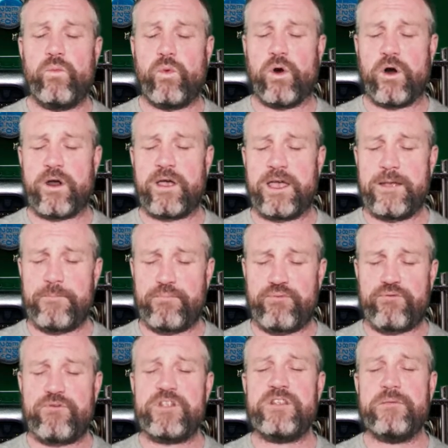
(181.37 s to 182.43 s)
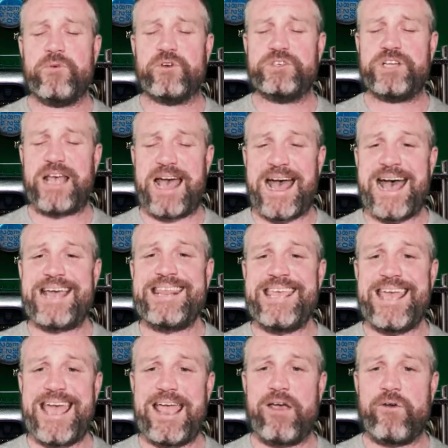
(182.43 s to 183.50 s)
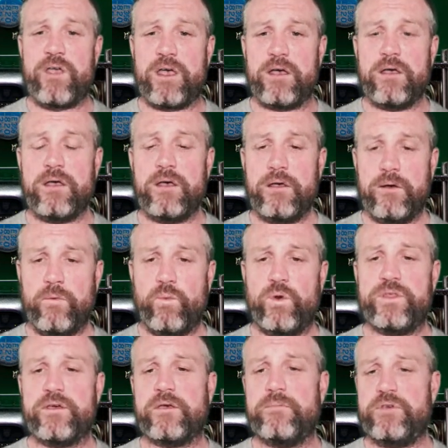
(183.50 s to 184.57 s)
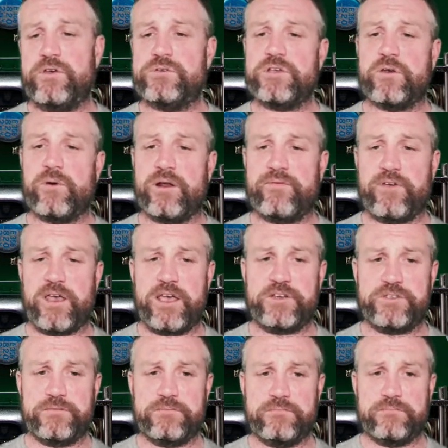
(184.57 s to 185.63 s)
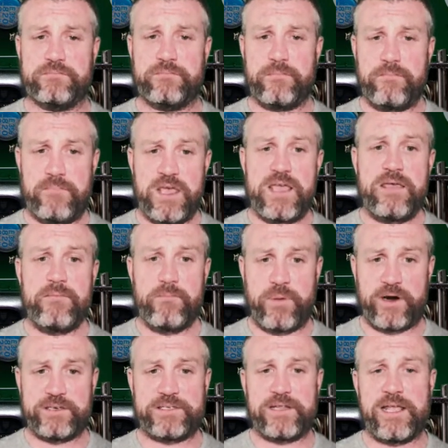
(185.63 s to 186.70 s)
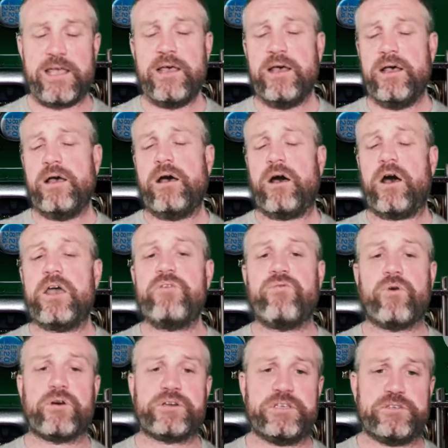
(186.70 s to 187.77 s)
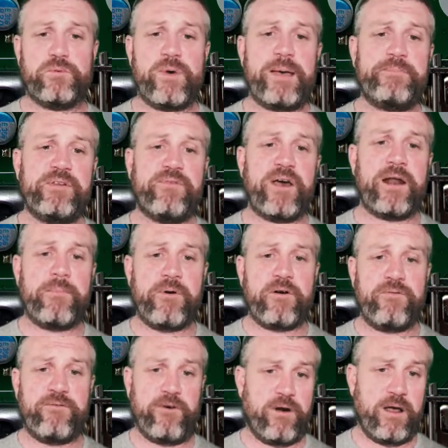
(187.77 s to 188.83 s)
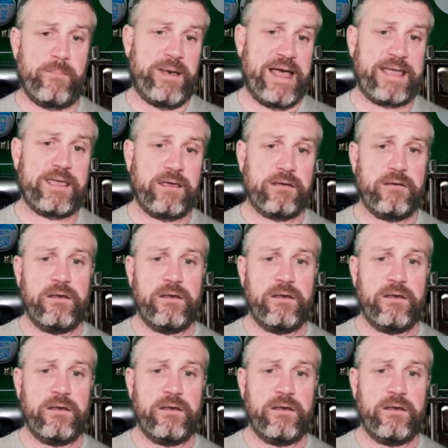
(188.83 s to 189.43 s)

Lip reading: work in pretty much any area with a computing qualification. Me, personally, I've worked as a web developer for a bank